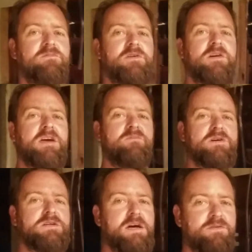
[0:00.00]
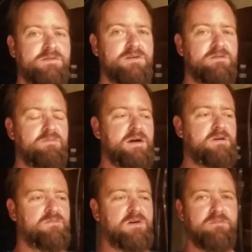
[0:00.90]
when I get my tax return
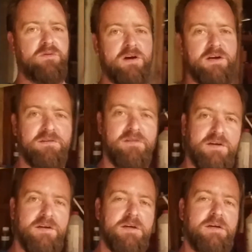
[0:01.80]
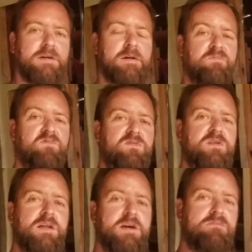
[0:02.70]
back, I'm going to buy
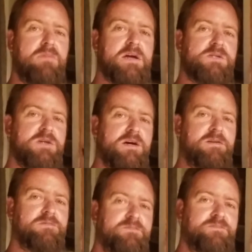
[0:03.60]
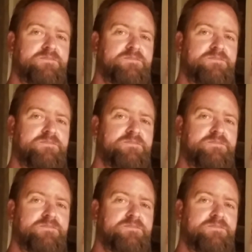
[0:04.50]
50 litre mash tun,